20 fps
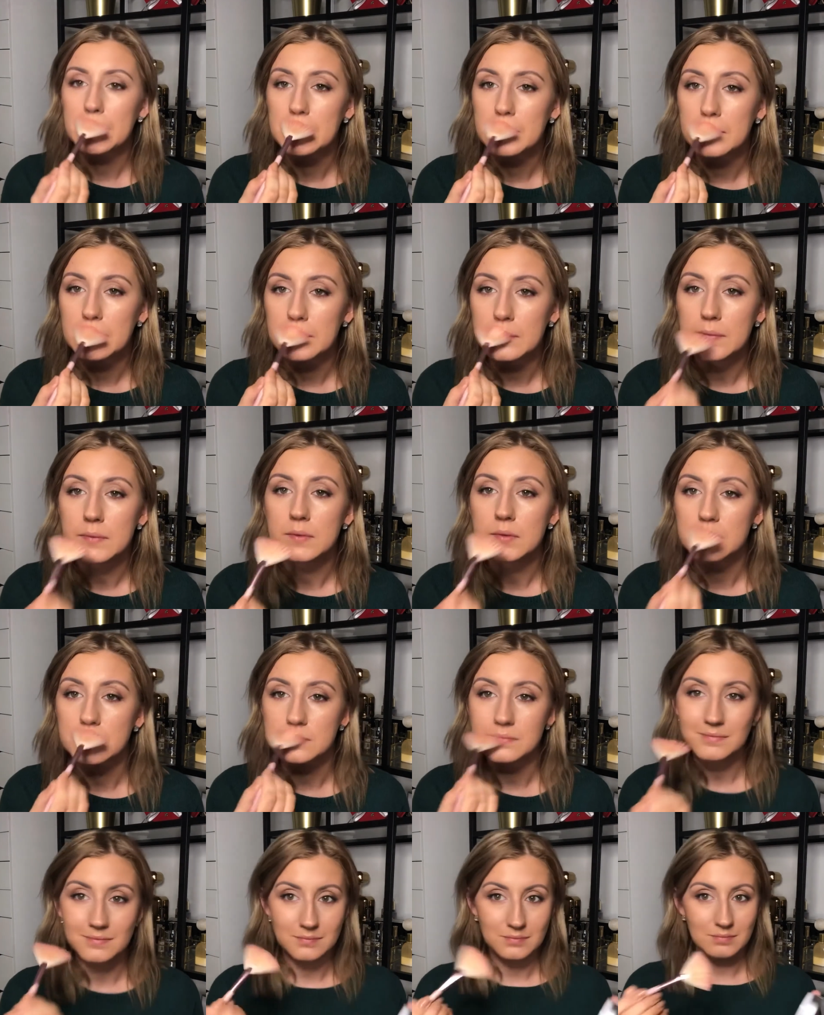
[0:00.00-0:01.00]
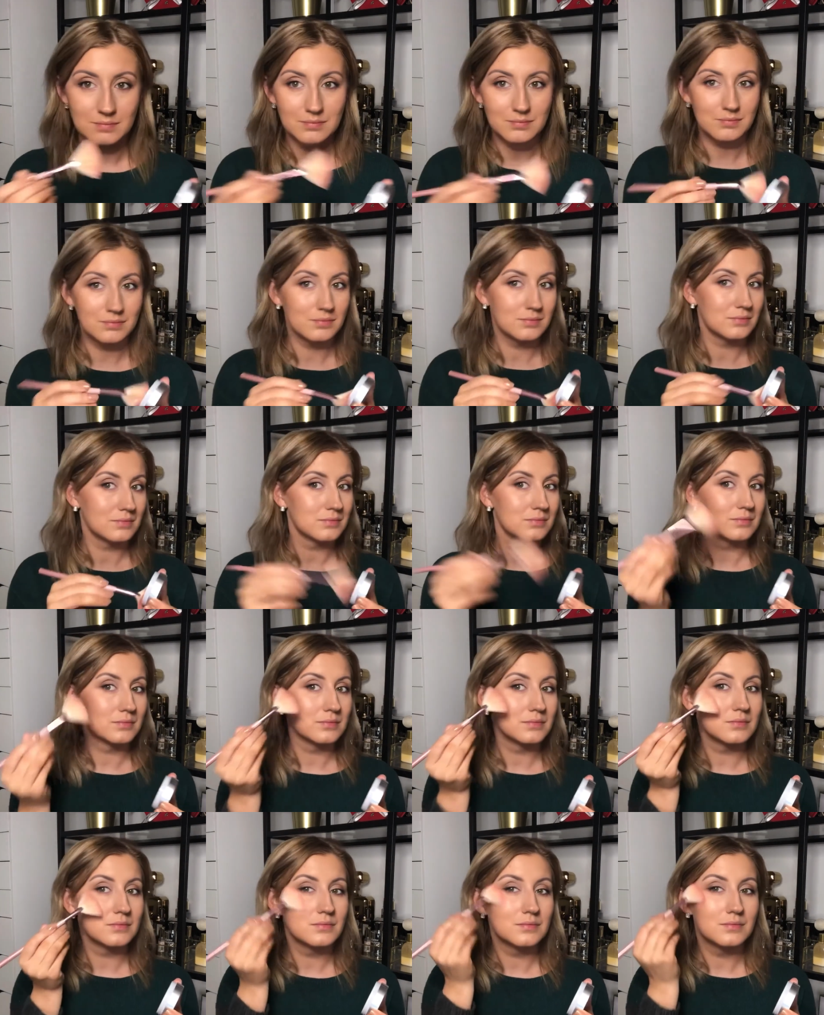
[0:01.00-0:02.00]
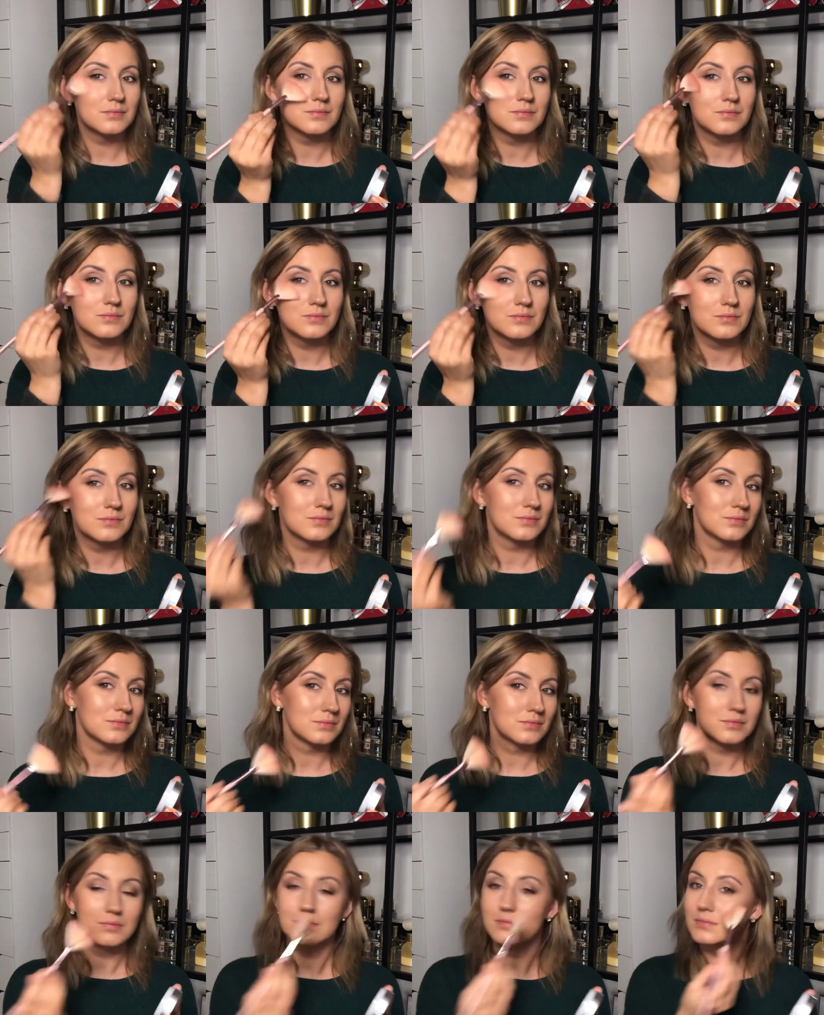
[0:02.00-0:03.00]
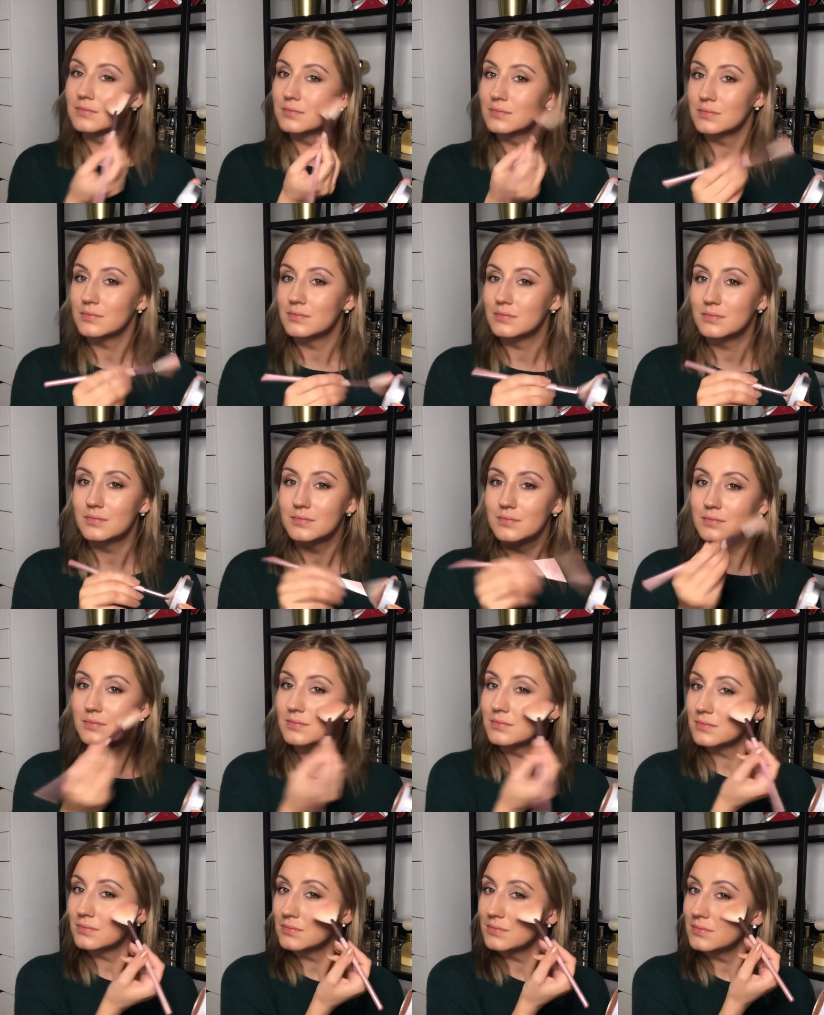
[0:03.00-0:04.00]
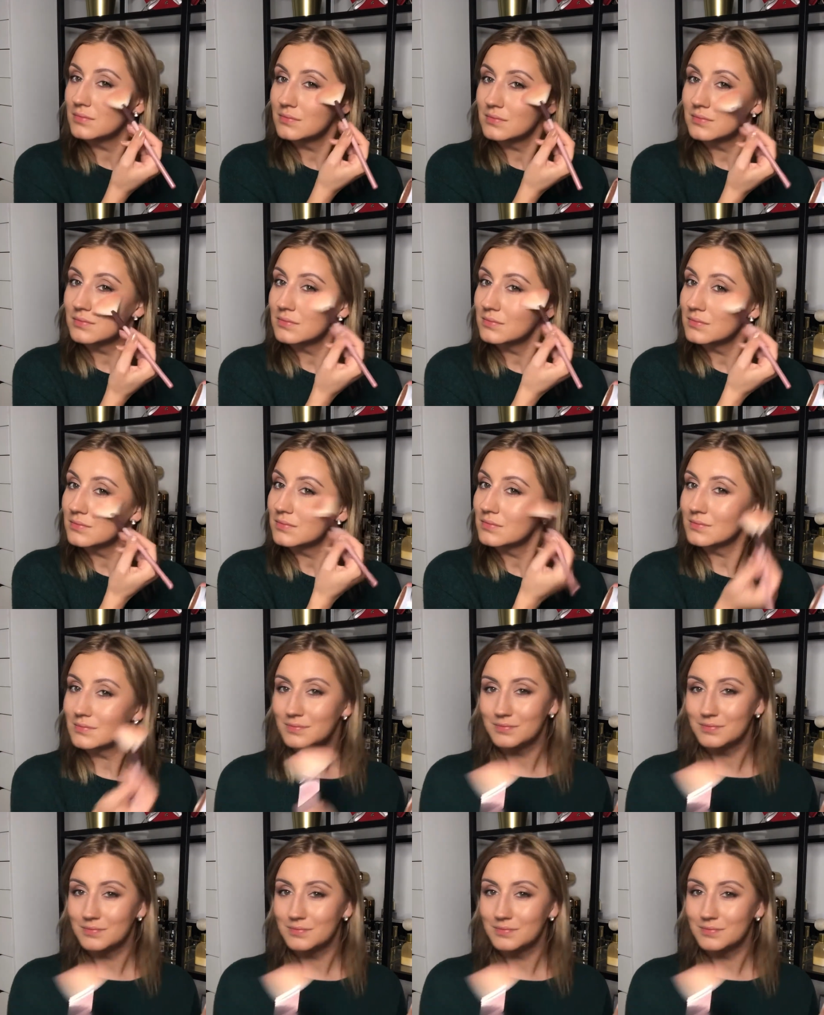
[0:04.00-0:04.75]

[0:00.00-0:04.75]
[no speech]